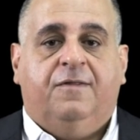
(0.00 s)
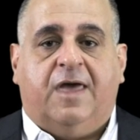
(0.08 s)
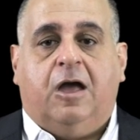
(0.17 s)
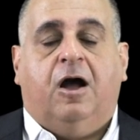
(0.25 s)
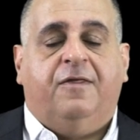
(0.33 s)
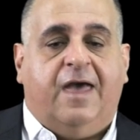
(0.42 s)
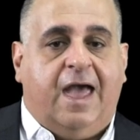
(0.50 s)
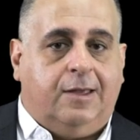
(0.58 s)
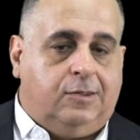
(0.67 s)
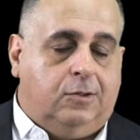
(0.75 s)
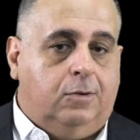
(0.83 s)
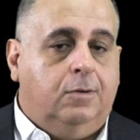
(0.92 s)
They either
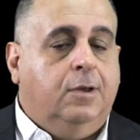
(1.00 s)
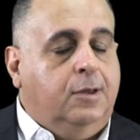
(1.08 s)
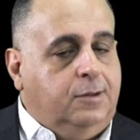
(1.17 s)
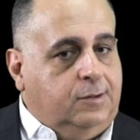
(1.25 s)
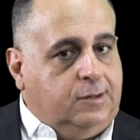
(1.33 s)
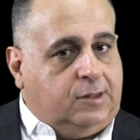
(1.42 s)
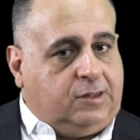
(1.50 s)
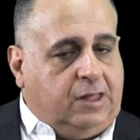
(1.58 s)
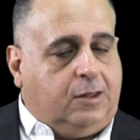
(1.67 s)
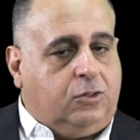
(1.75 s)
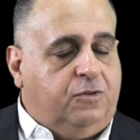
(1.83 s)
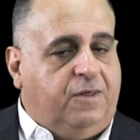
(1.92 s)
had to stick to